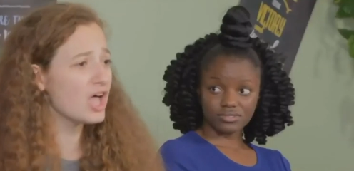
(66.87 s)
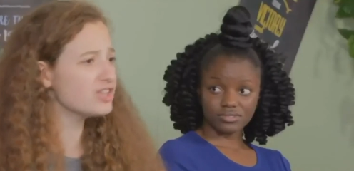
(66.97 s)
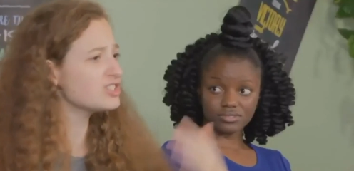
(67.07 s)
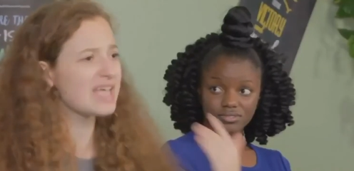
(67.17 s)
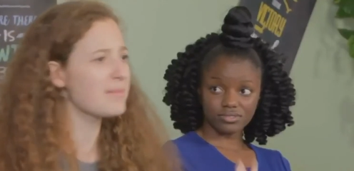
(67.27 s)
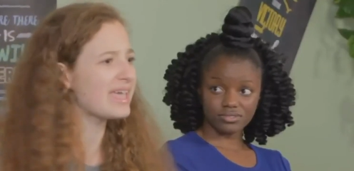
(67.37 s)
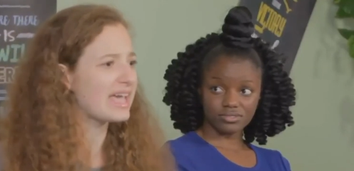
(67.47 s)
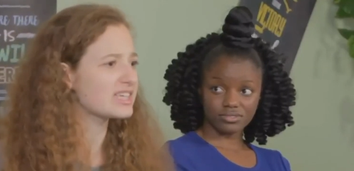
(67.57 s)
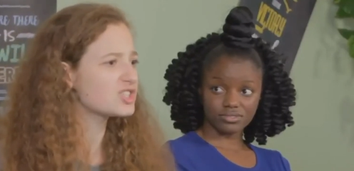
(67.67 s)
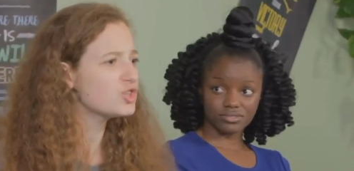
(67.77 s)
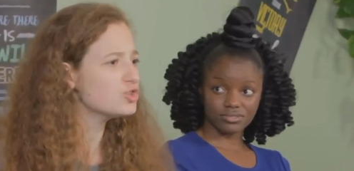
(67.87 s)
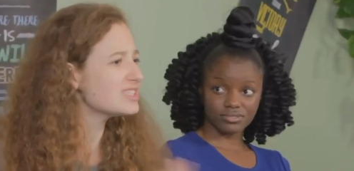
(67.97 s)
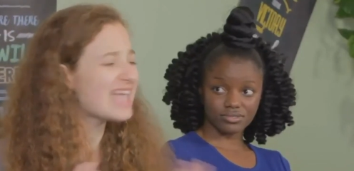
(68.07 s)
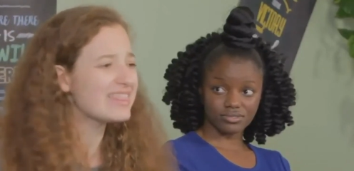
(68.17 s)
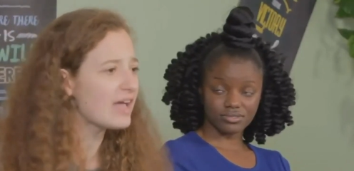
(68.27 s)
Speaker 1: others and make excuses
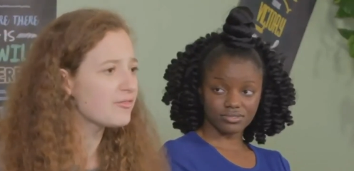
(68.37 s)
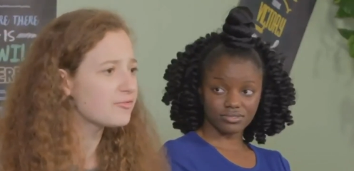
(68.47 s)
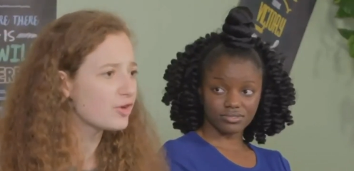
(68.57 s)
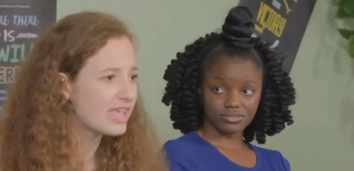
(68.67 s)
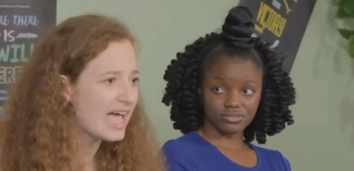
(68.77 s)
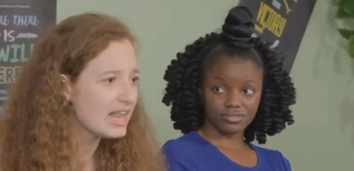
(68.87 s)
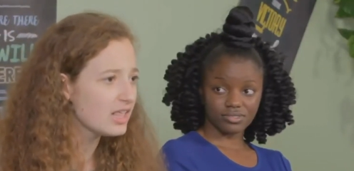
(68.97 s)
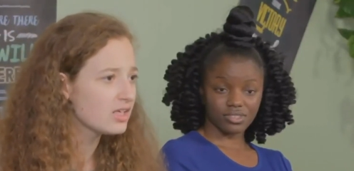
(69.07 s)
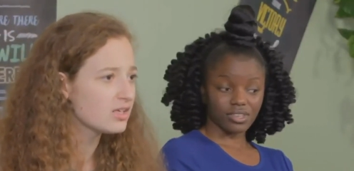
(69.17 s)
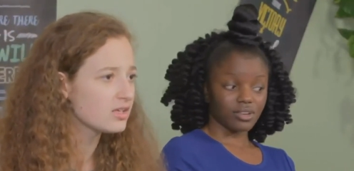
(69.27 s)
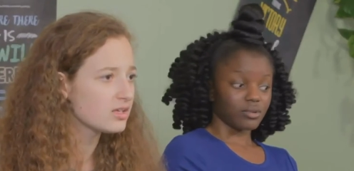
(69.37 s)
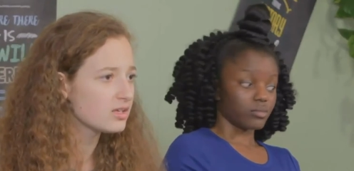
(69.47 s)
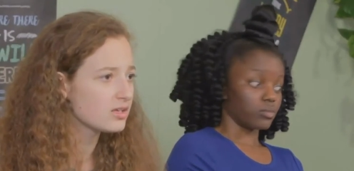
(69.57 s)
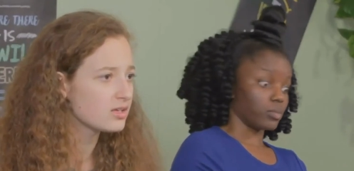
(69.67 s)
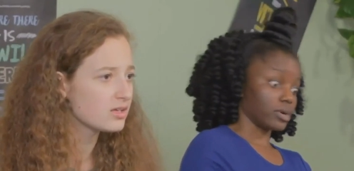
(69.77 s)
and never forget?
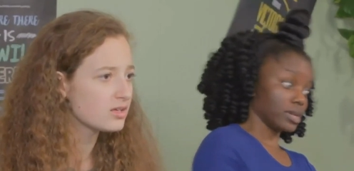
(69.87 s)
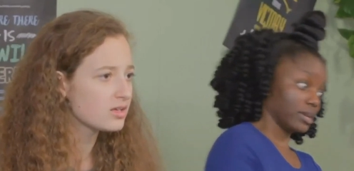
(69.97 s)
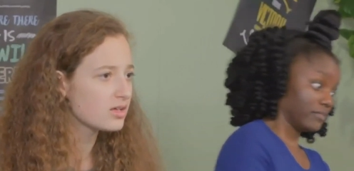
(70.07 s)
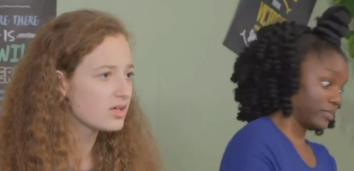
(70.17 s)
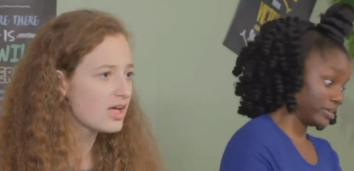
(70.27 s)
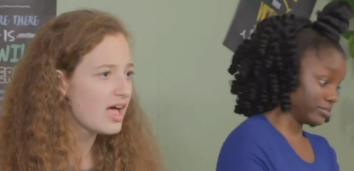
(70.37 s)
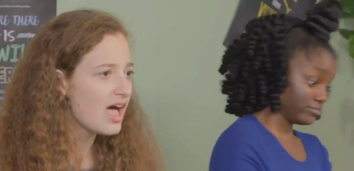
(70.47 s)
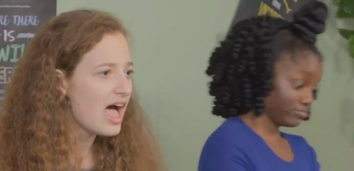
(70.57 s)
Whatever.